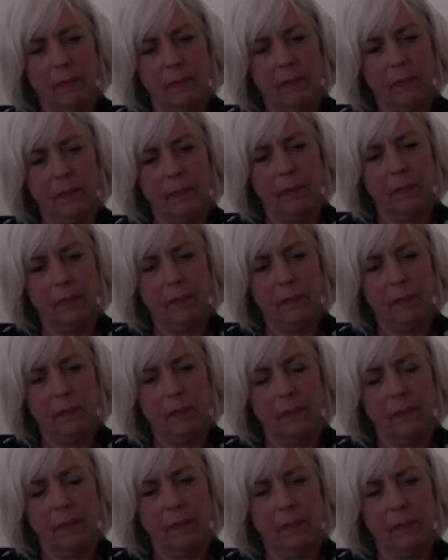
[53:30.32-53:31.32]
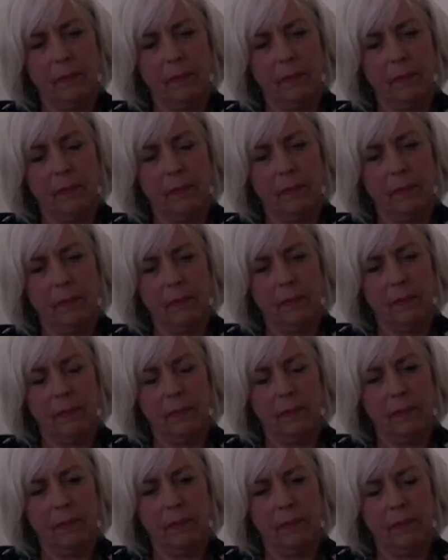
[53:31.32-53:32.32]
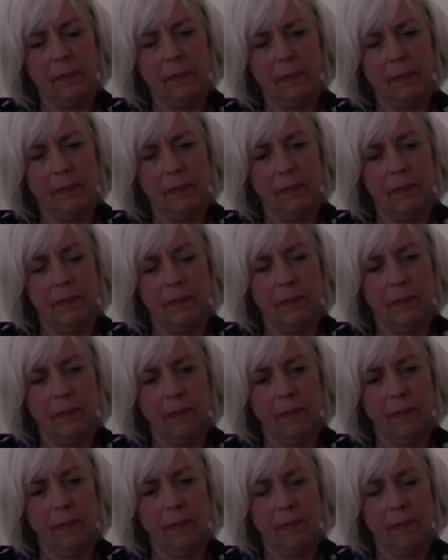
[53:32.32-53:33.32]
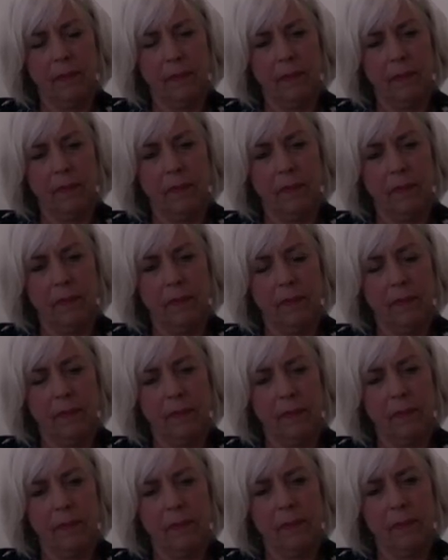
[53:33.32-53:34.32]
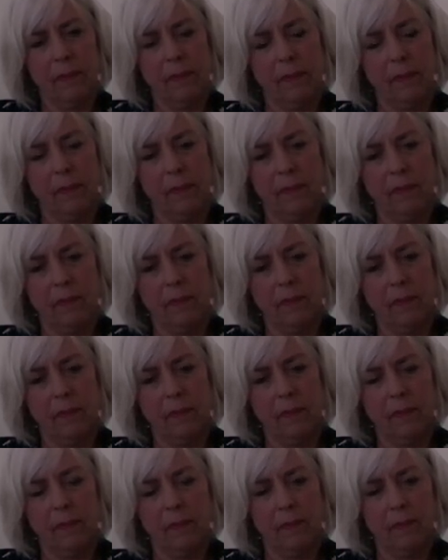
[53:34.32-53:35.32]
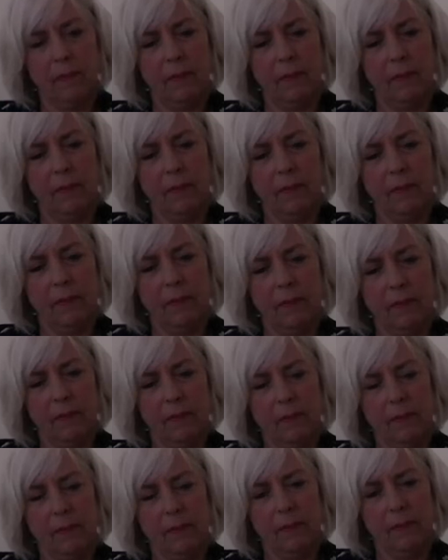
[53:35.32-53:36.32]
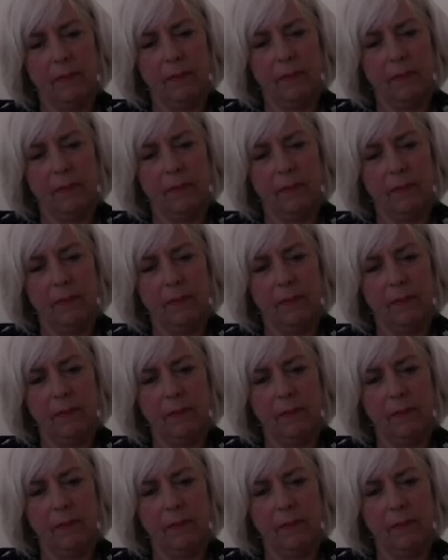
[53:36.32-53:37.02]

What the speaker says: [no speech]